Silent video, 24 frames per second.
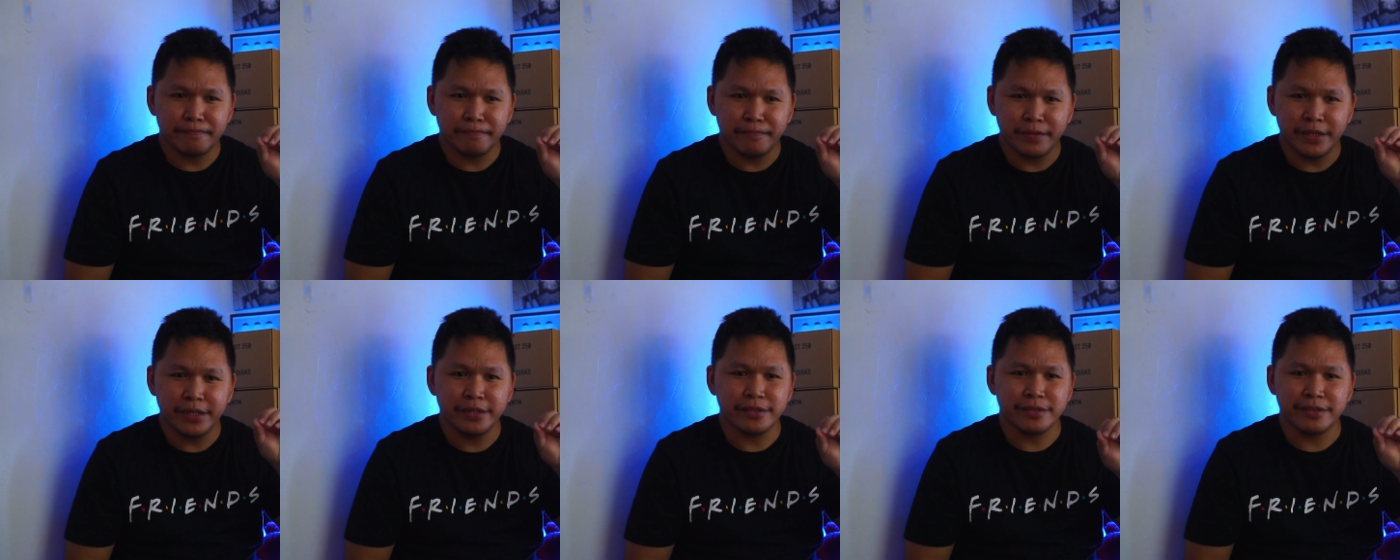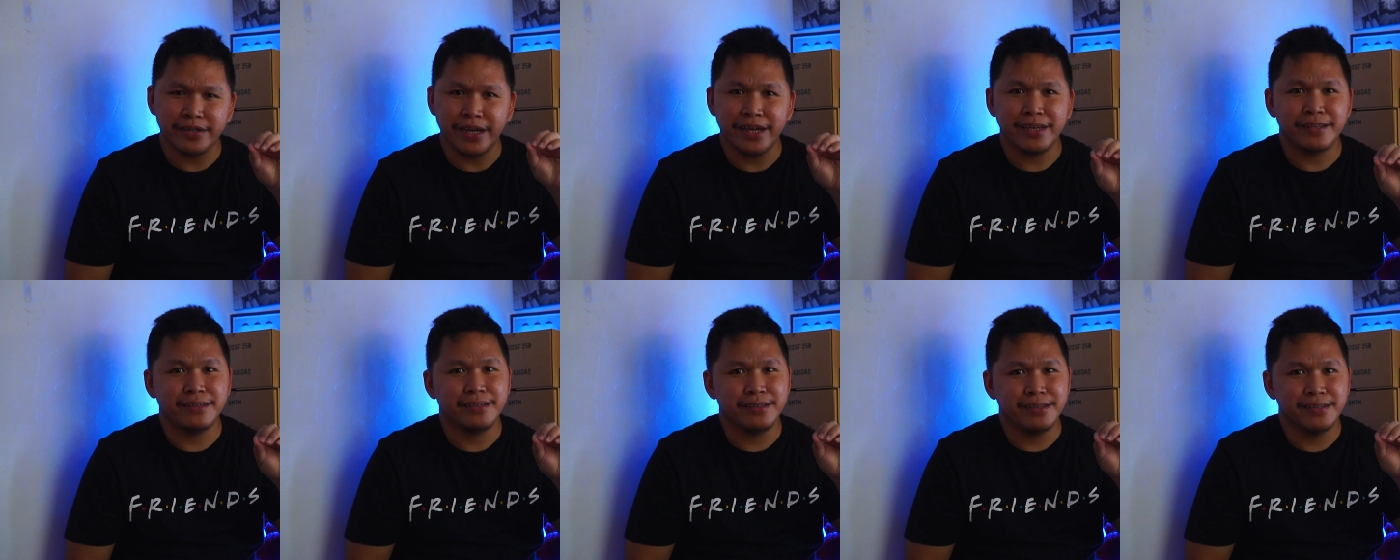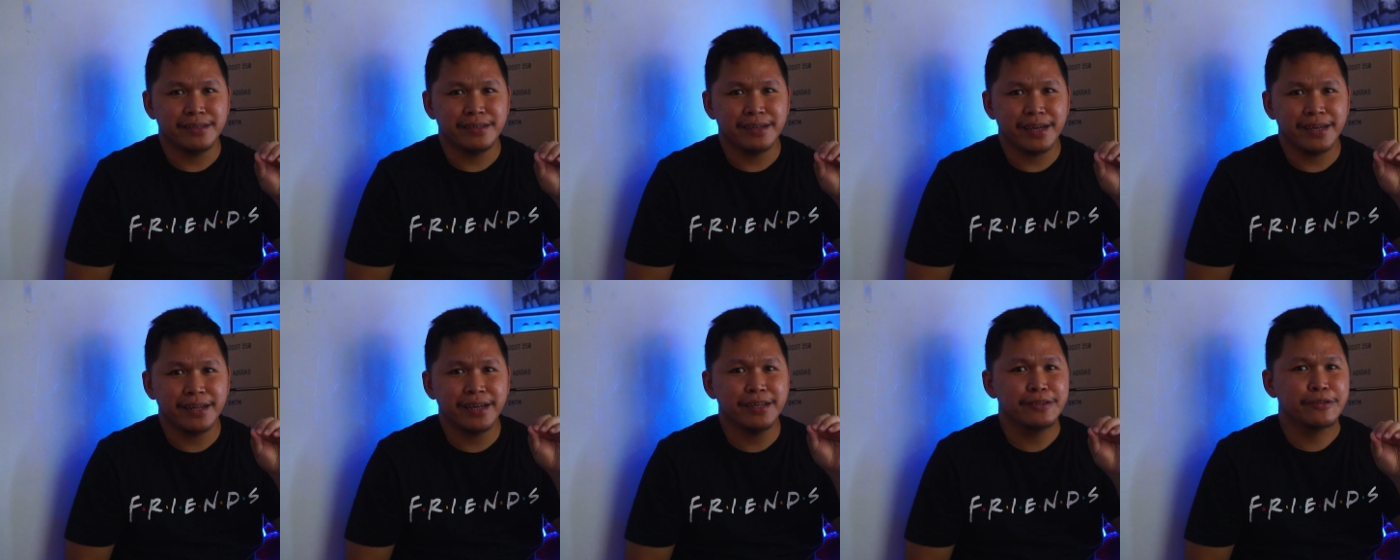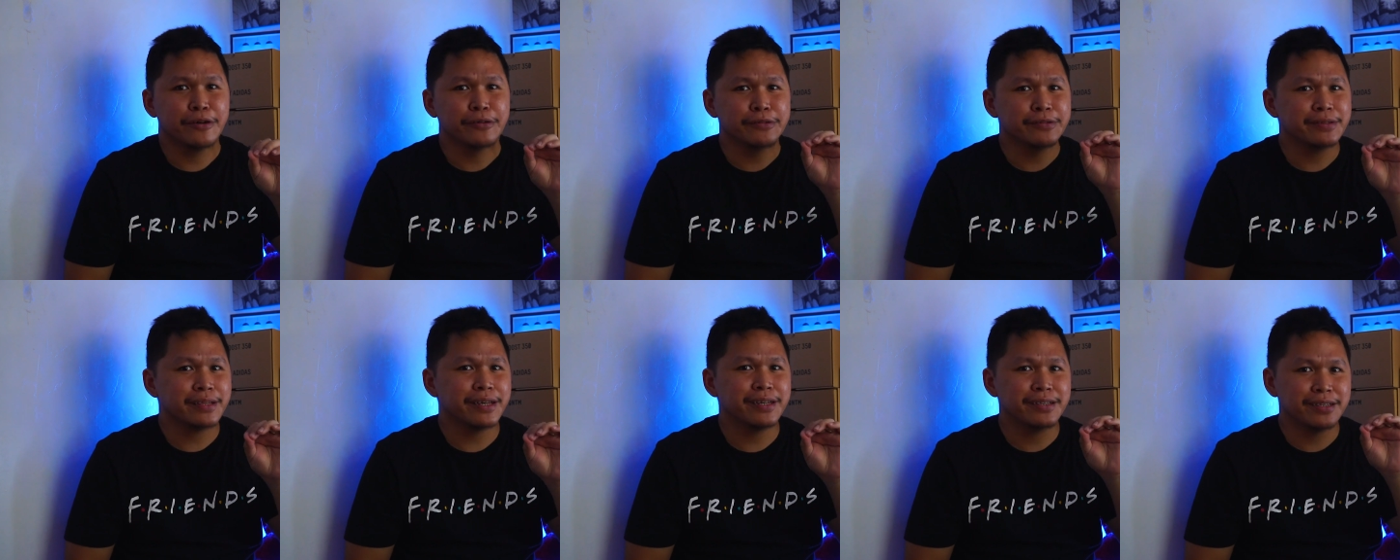be ready. And I
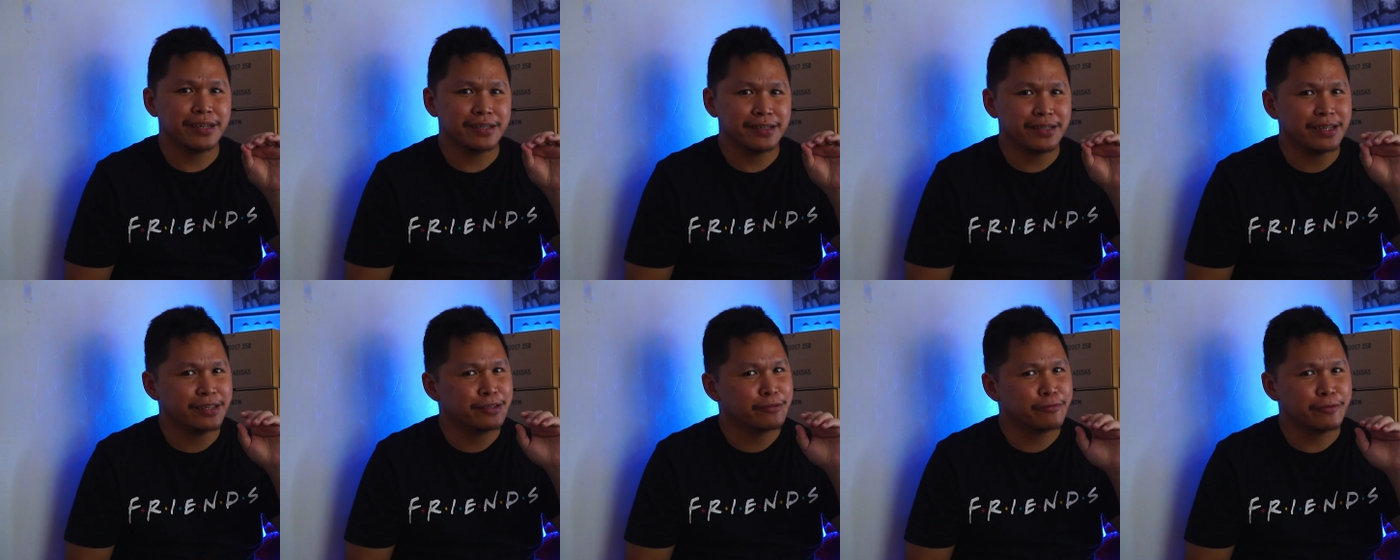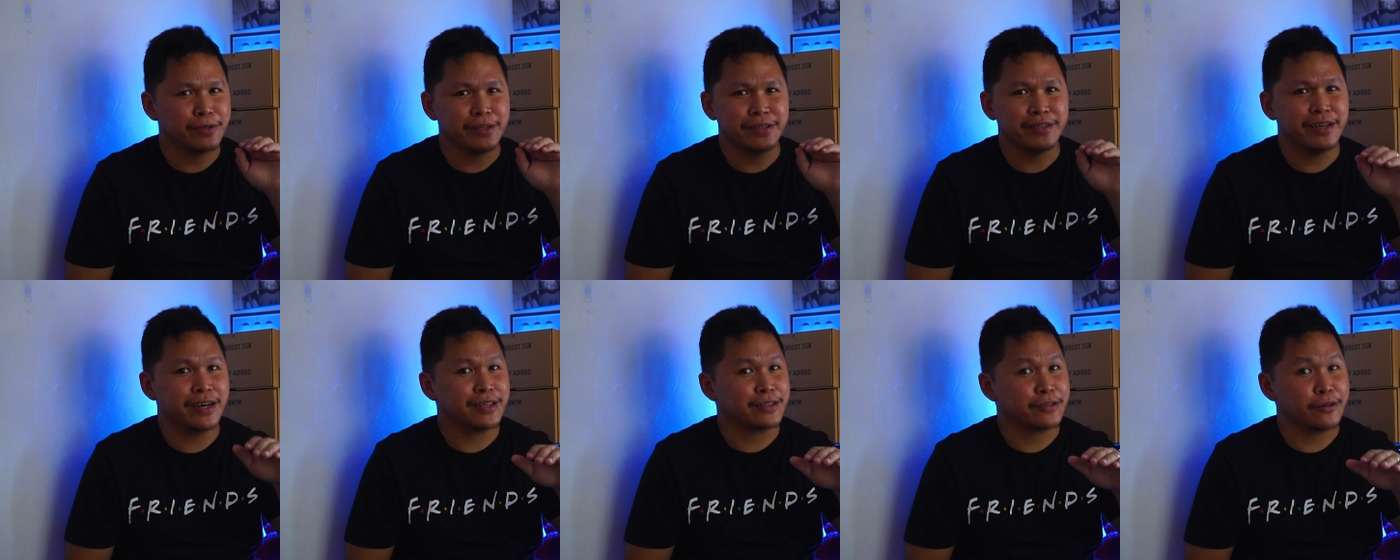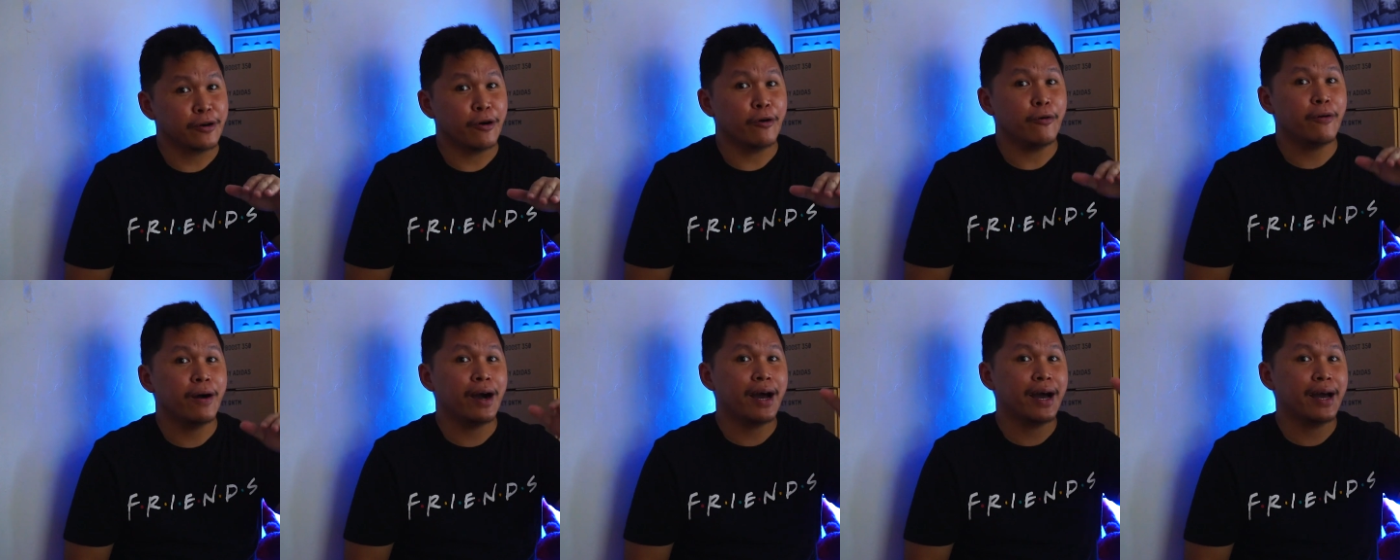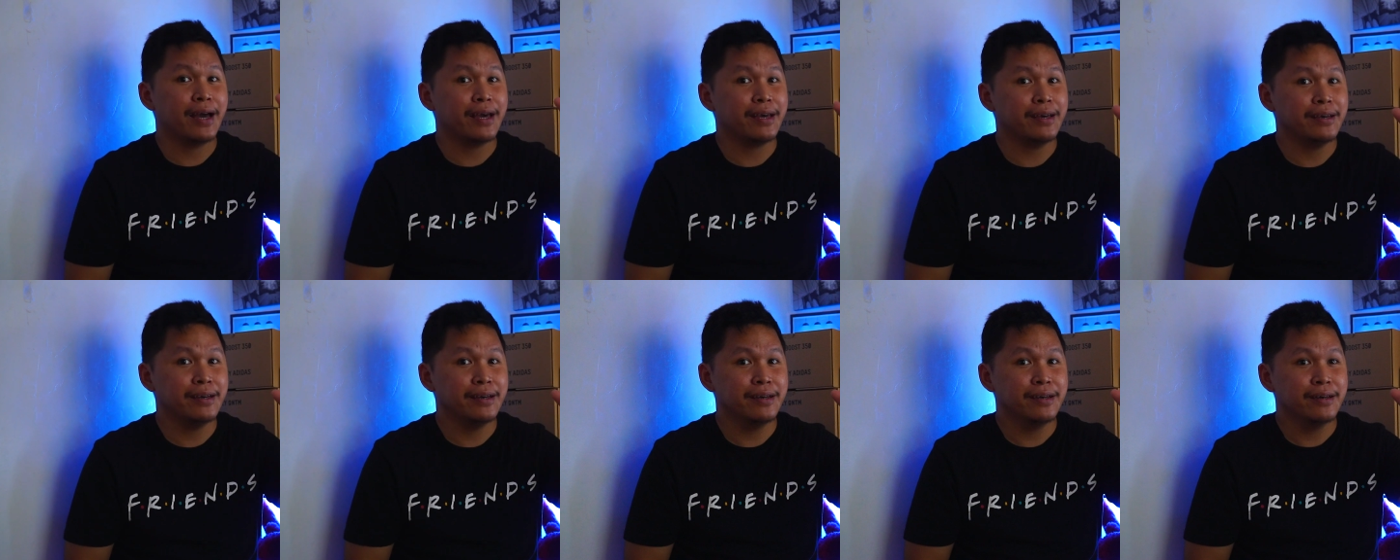don't think that it will not go
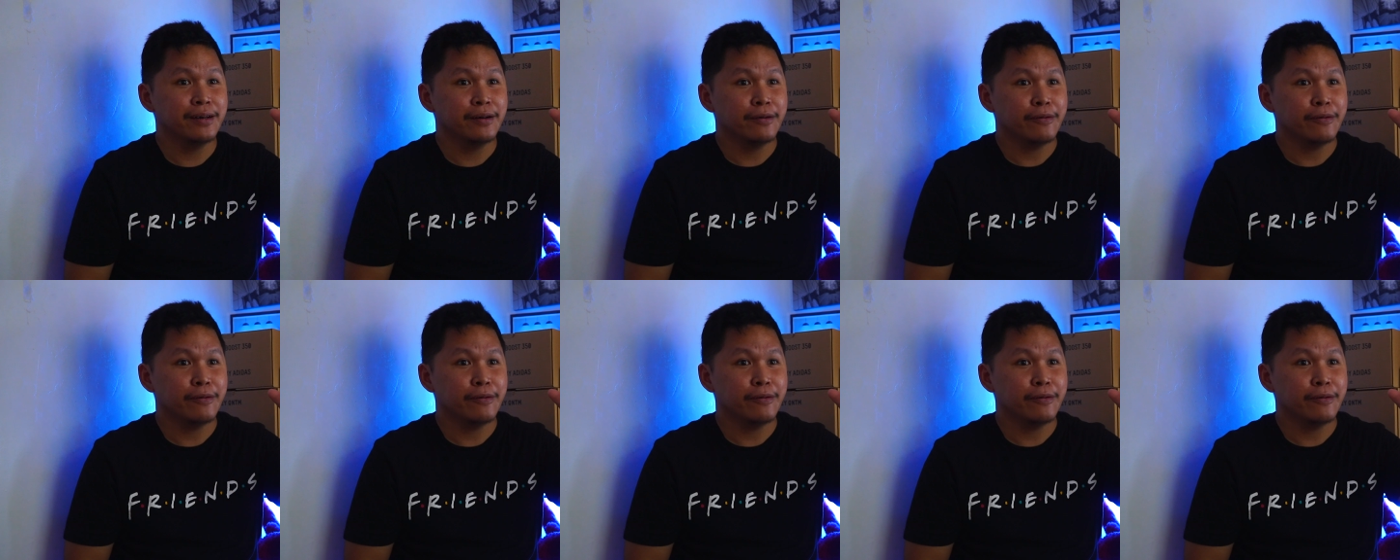high